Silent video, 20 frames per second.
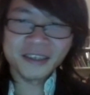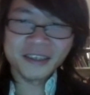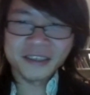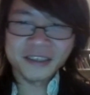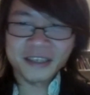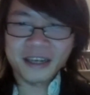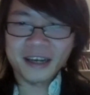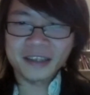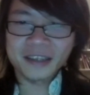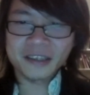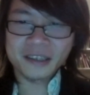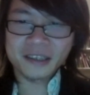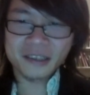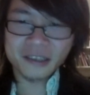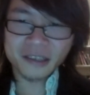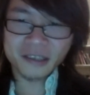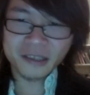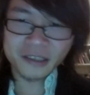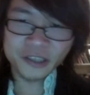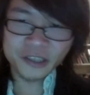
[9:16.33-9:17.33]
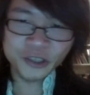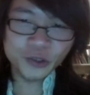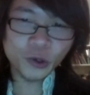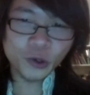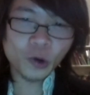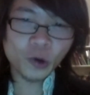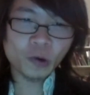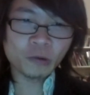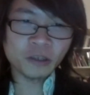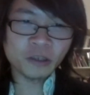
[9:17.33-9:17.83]
they are
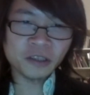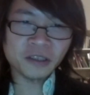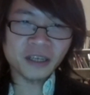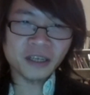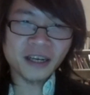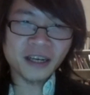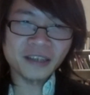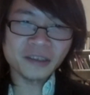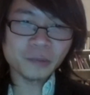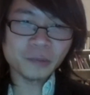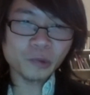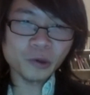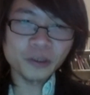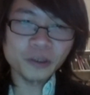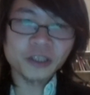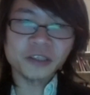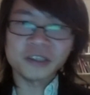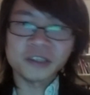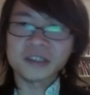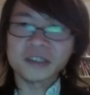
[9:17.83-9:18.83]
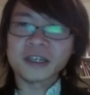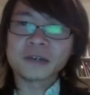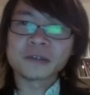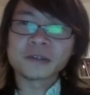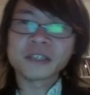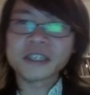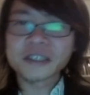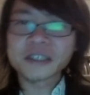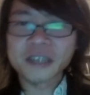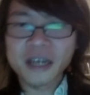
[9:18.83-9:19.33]
storing and processing our
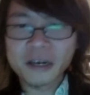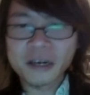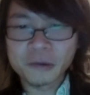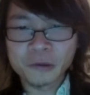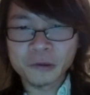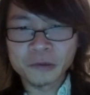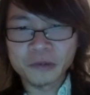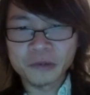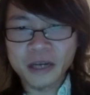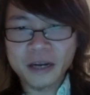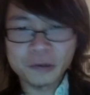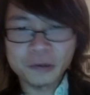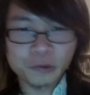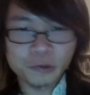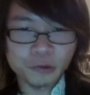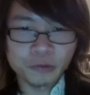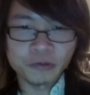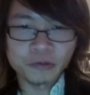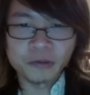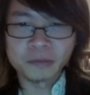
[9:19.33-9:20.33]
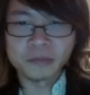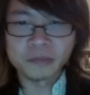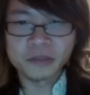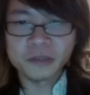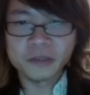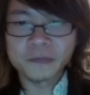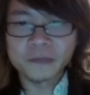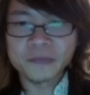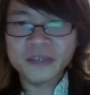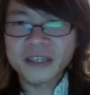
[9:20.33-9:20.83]
data with
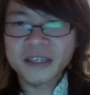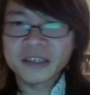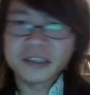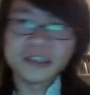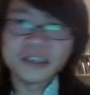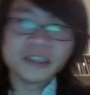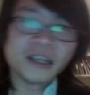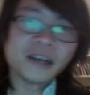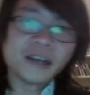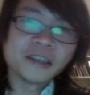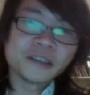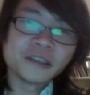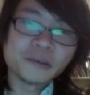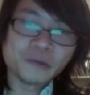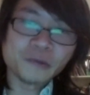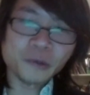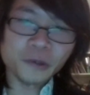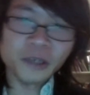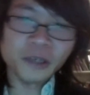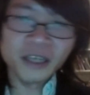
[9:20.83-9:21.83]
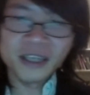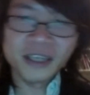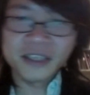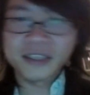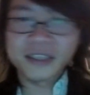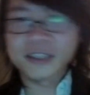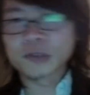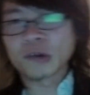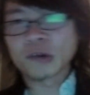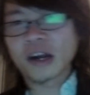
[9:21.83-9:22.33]
algorithms designed for
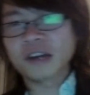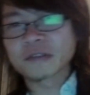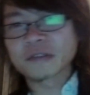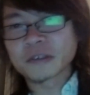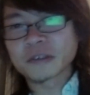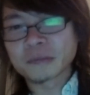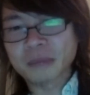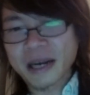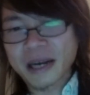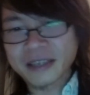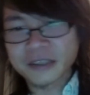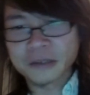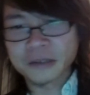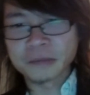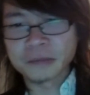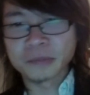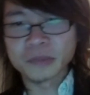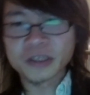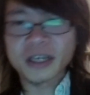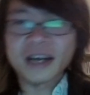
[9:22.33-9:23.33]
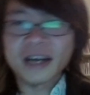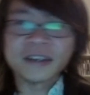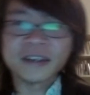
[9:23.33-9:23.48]
deriving patterns, mm-hmm.